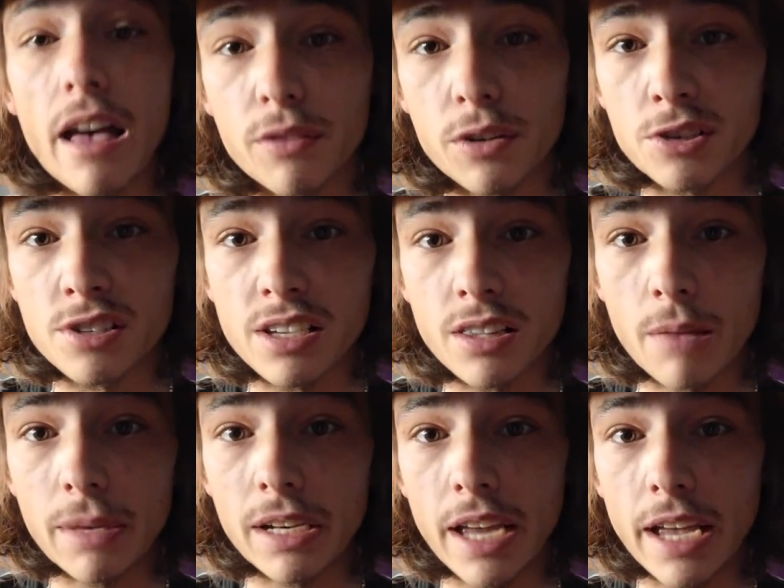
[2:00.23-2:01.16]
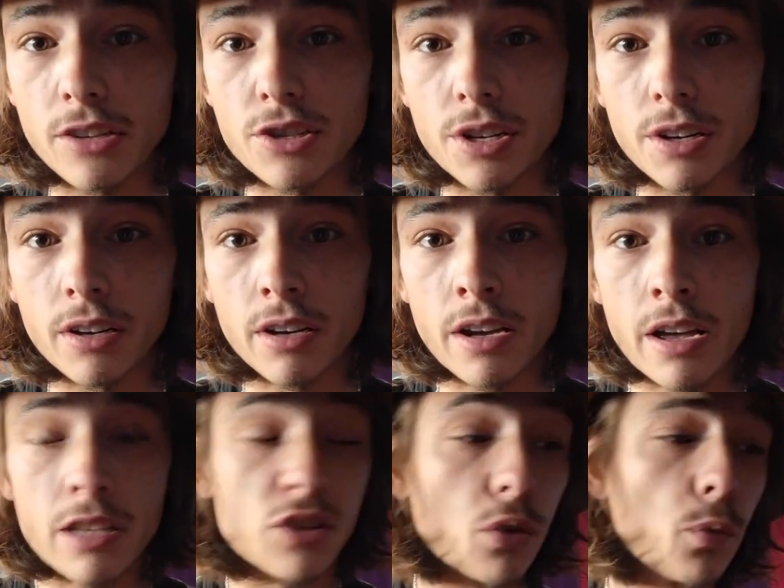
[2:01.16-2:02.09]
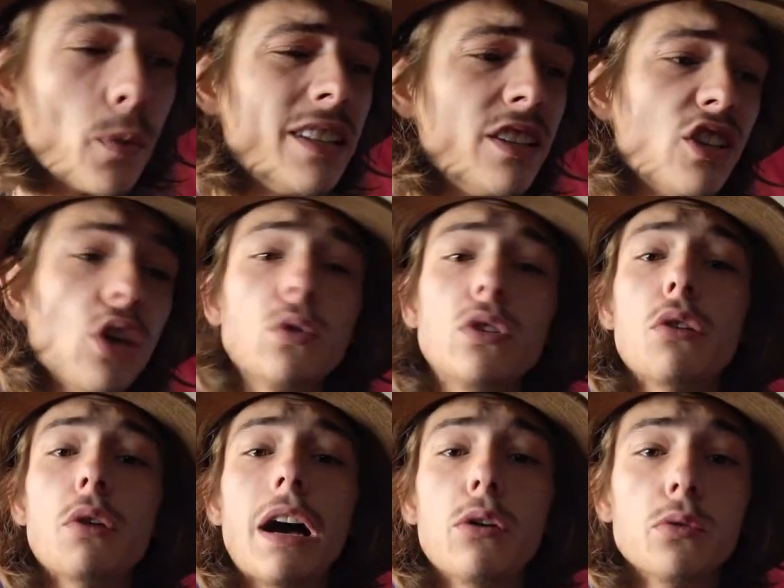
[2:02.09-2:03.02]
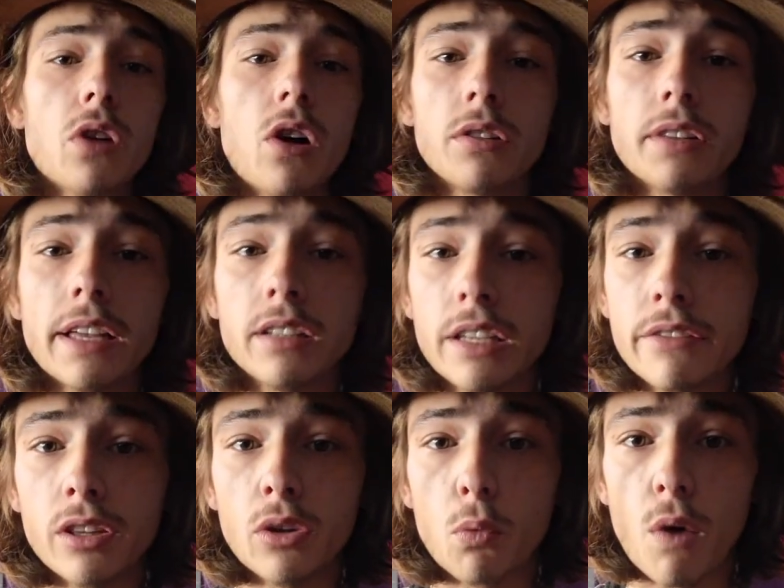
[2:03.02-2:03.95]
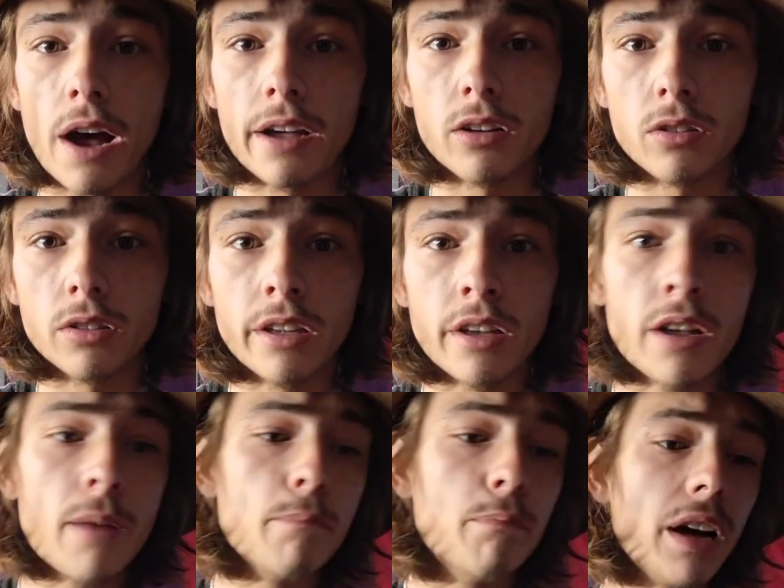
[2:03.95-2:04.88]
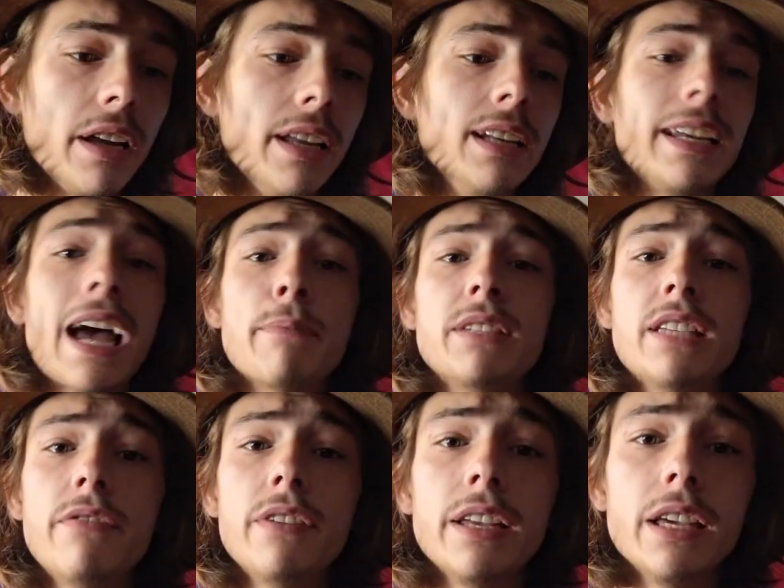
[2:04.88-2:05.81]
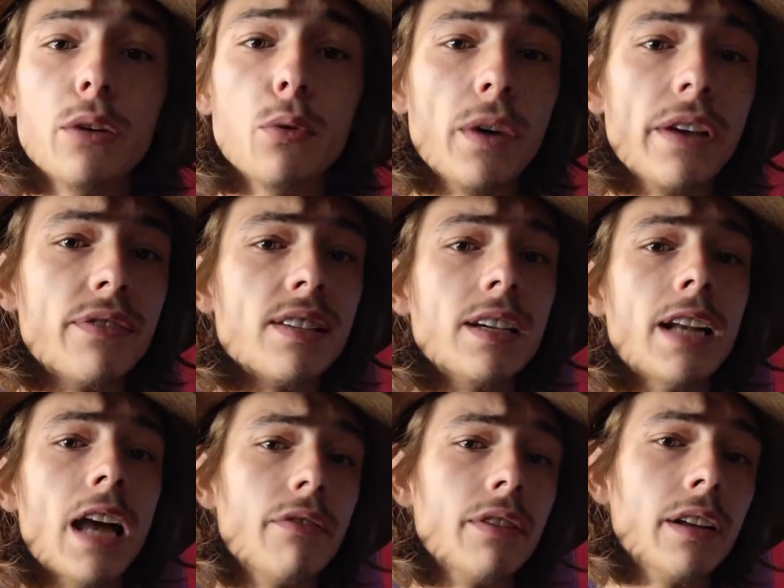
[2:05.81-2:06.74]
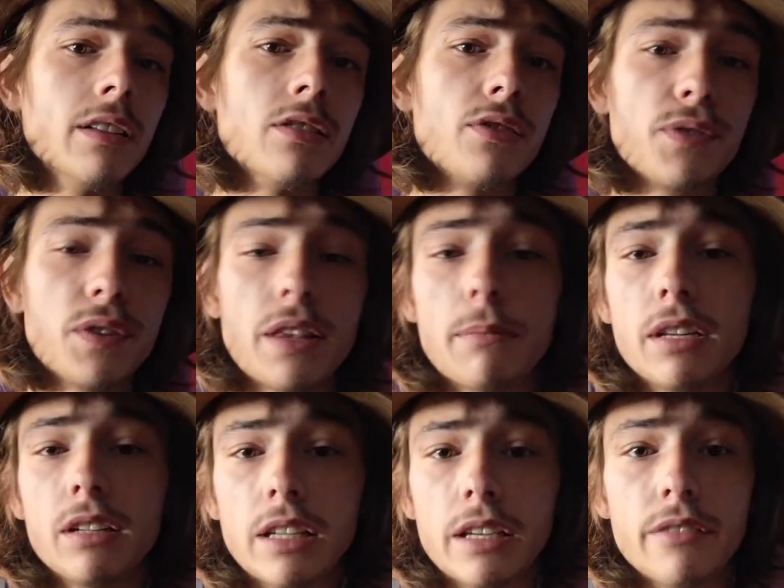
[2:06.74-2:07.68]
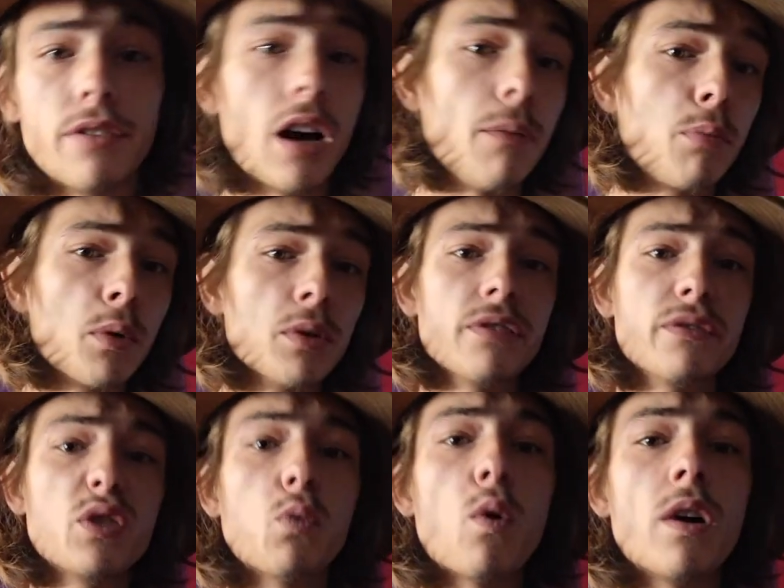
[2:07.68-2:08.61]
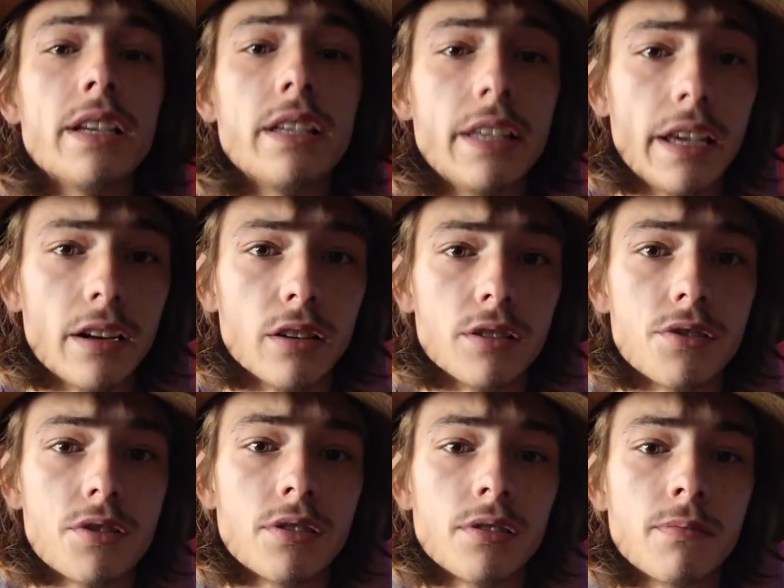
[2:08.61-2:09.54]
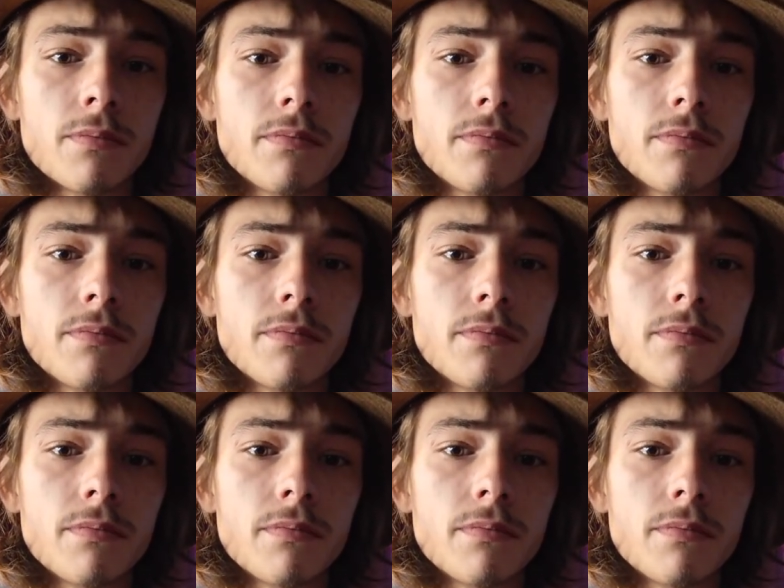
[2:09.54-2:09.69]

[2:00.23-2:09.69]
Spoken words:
ever see them in nature, so we don't know how long they live in the wild. But in captivity, we've seen evidence for them to live upwards of 20 years.